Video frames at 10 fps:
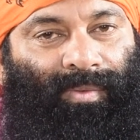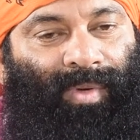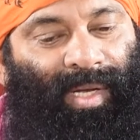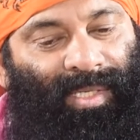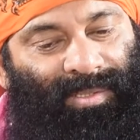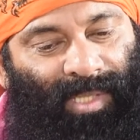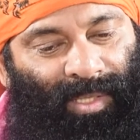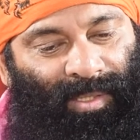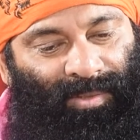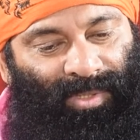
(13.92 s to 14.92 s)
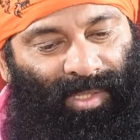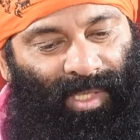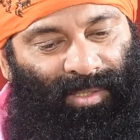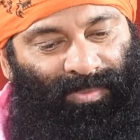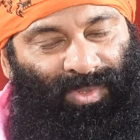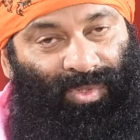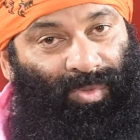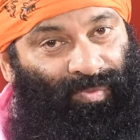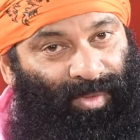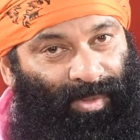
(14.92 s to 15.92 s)
When I started Srirakum
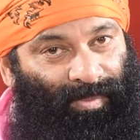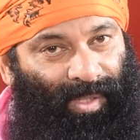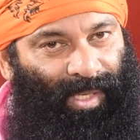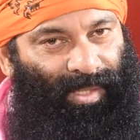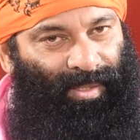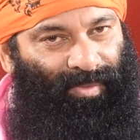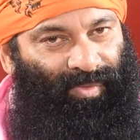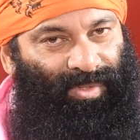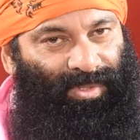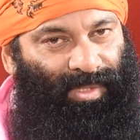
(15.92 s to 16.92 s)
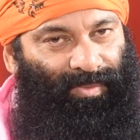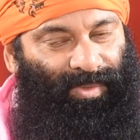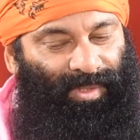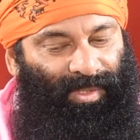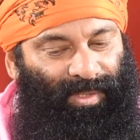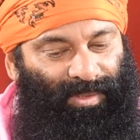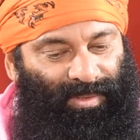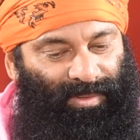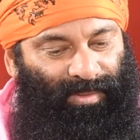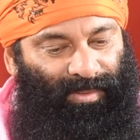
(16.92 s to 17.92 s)
School for the Blind, the first thing we did
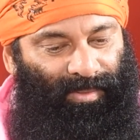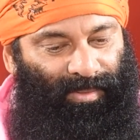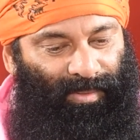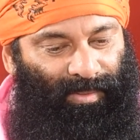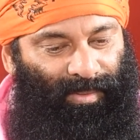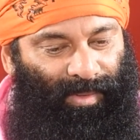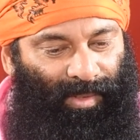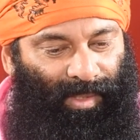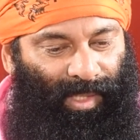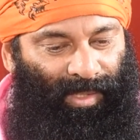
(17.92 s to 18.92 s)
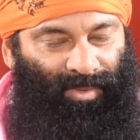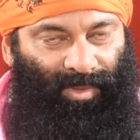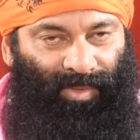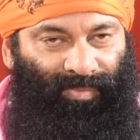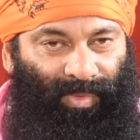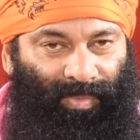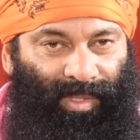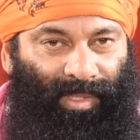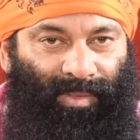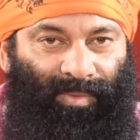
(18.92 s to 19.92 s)
is I told
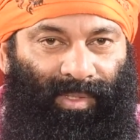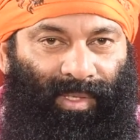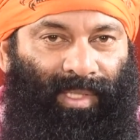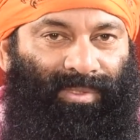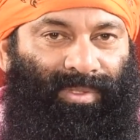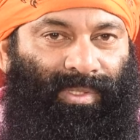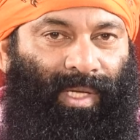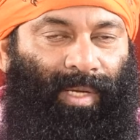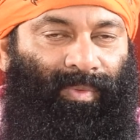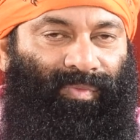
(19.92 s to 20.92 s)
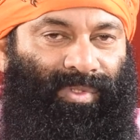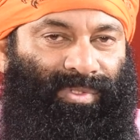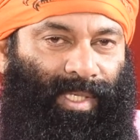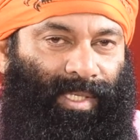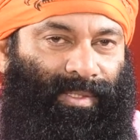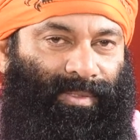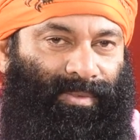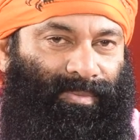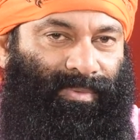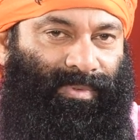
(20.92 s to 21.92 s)
everybody, you can ask the name of the child,
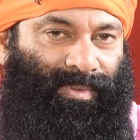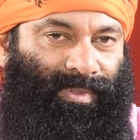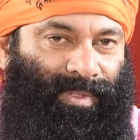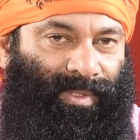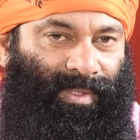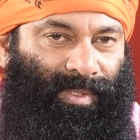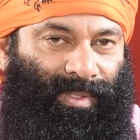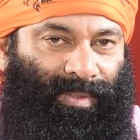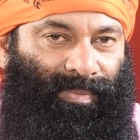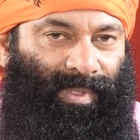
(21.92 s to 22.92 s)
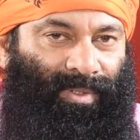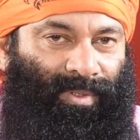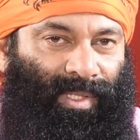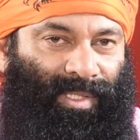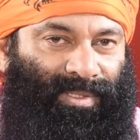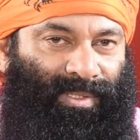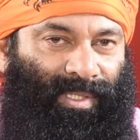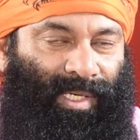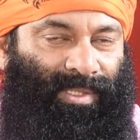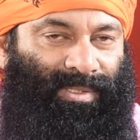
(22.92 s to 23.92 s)
but don't ask the
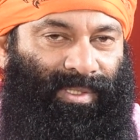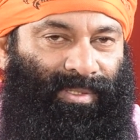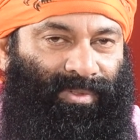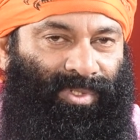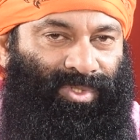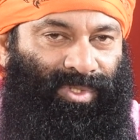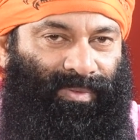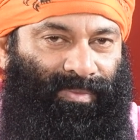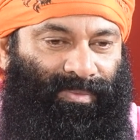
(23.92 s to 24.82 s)
caste and religion.